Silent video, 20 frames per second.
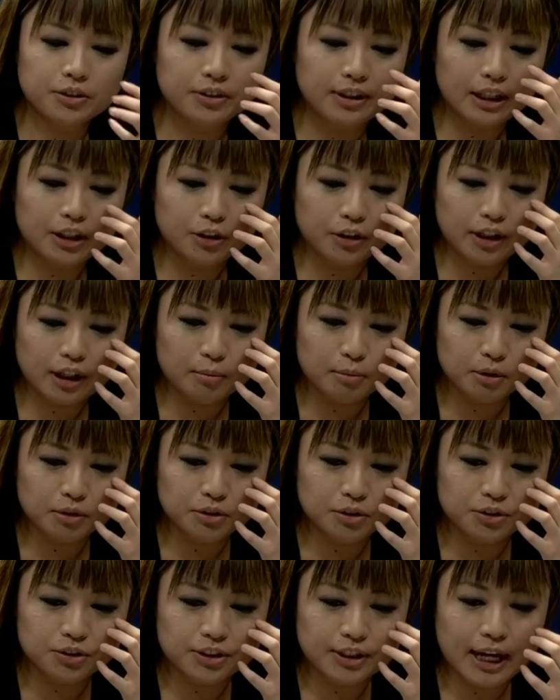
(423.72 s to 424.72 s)
that you're able
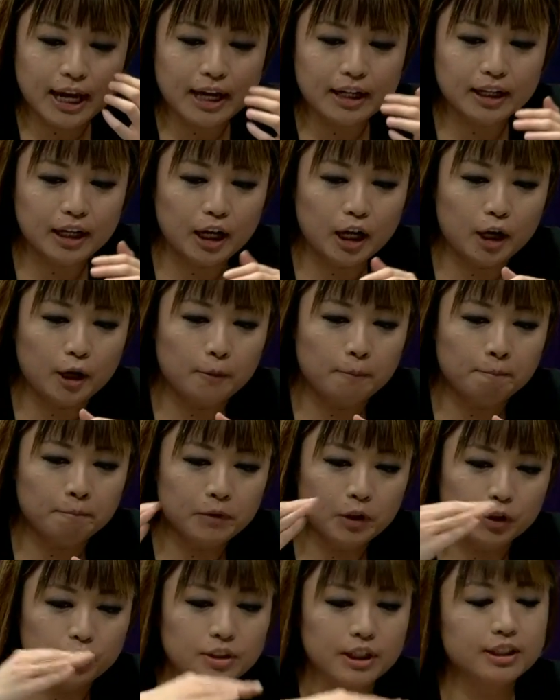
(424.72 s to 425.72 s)
to stack
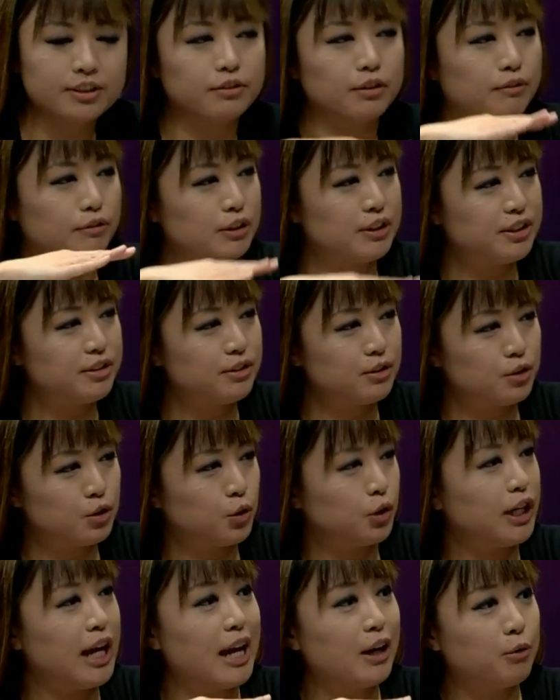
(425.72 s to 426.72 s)
things of different
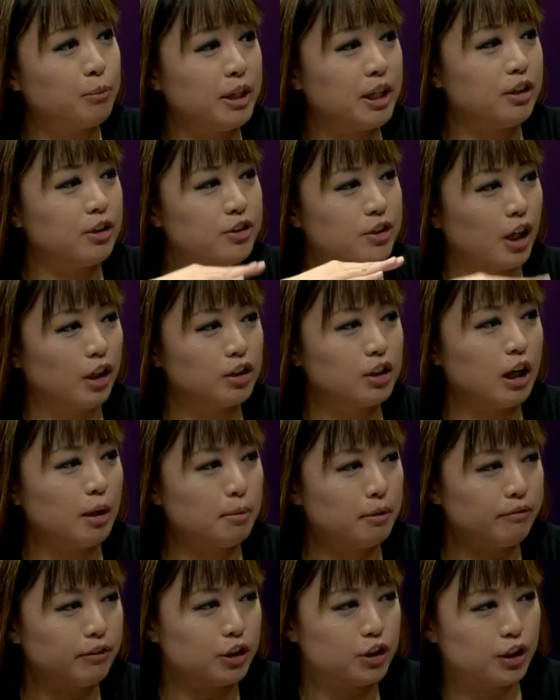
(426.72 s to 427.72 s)
nanometers on top
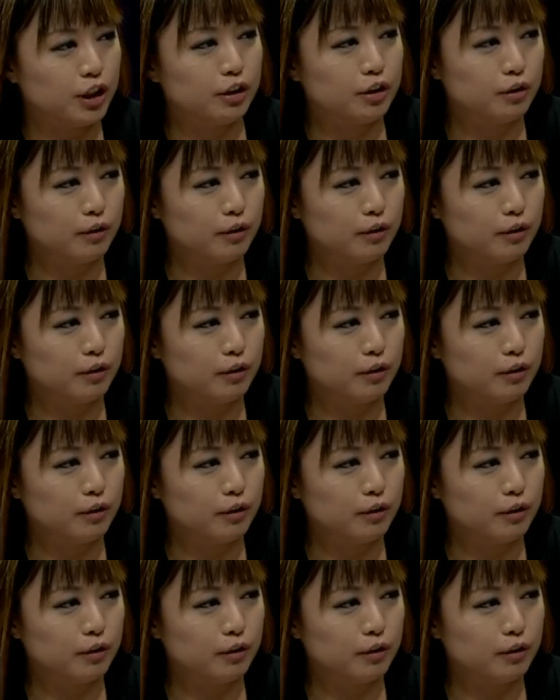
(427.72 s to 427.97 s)
of each other,